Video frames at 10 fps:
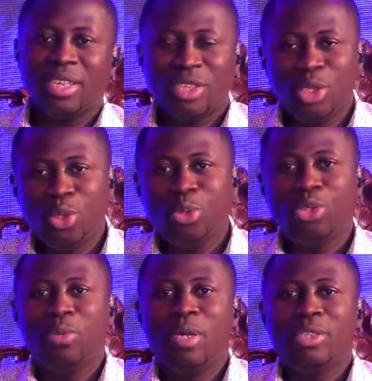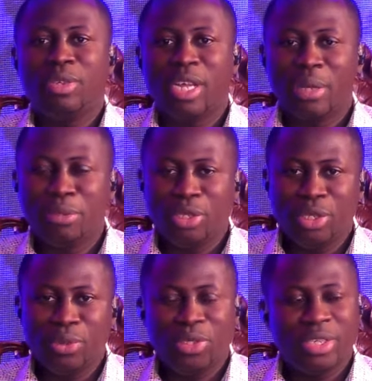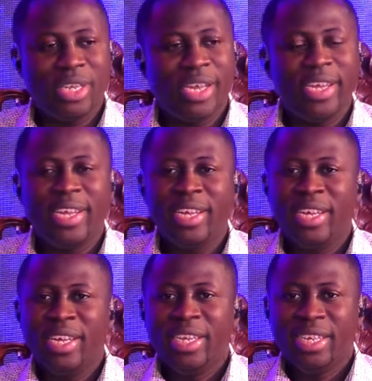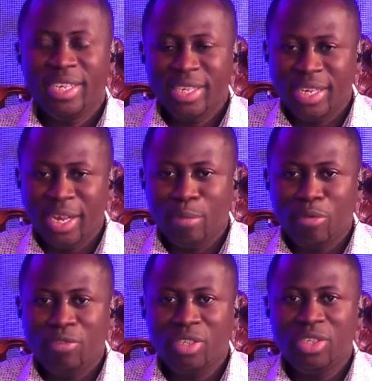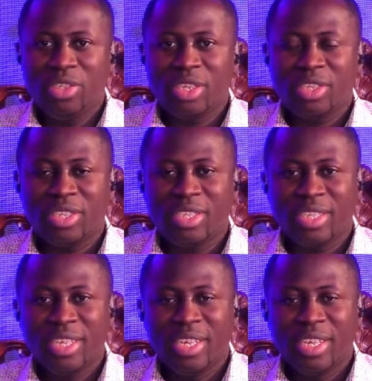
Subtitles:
usual to come to you today in the name of Jesus.